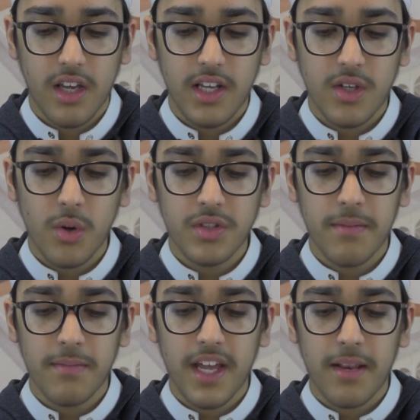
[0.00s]
He told
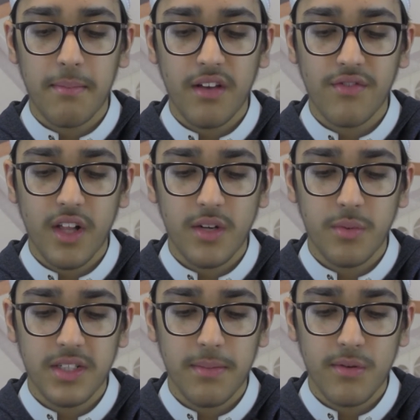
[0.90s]
him that a big flood
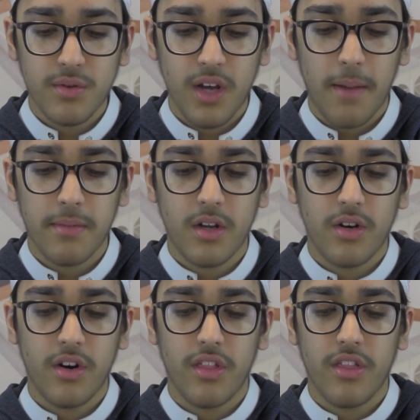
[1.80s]
was about to happen
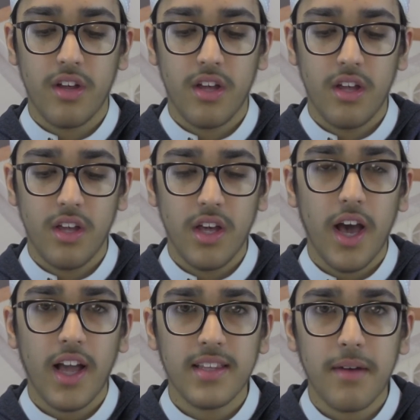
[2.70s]
on earth.
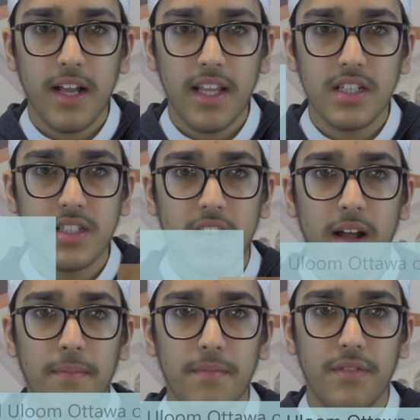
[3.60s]
Adam
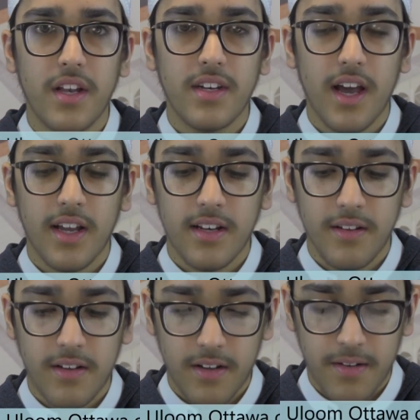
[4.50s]
alayhi then died.
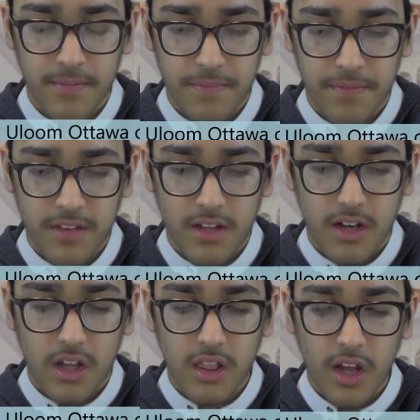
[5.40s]

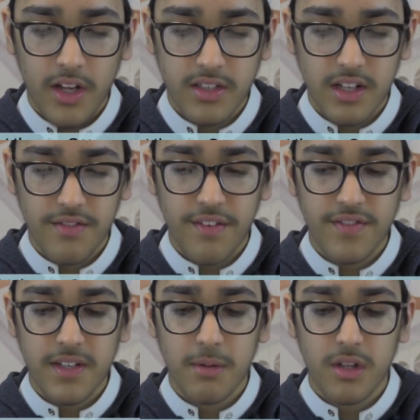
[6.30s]
Allah sent
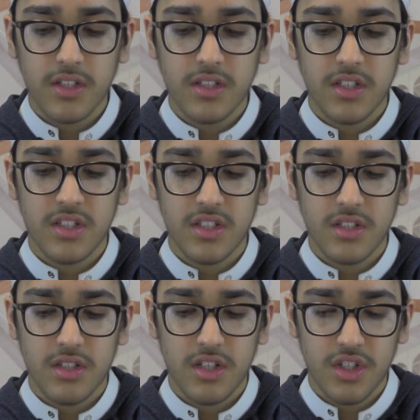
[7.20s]
50 booklets to,
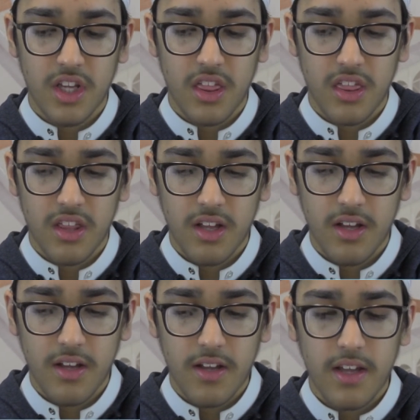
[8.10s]
to Sheeth.
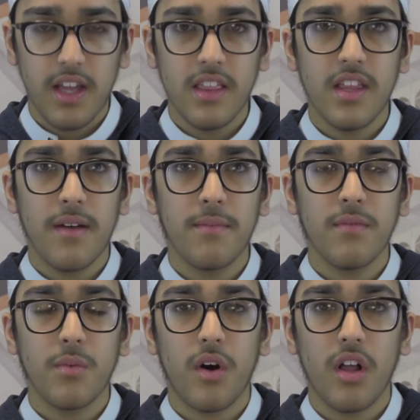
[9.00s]
In
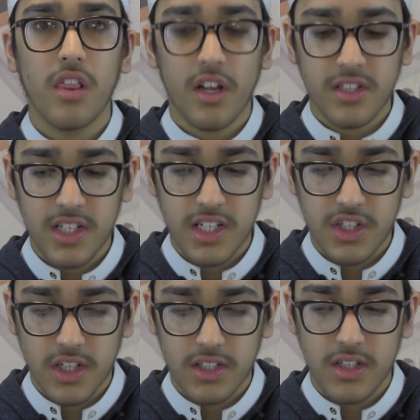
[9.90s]
them were Allah's
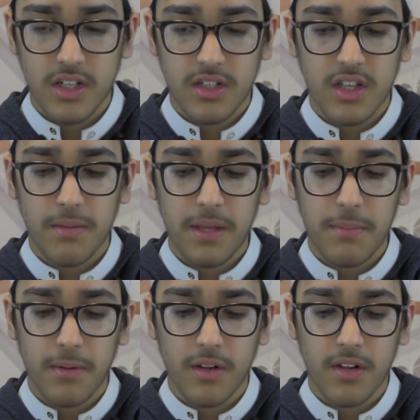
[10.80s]
teachings to the
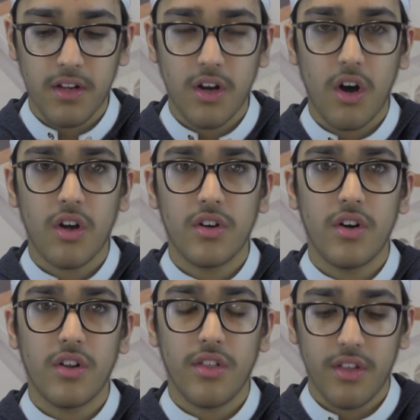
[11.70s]
people on
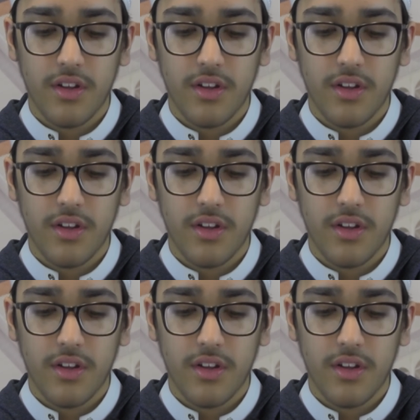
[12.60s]
earth.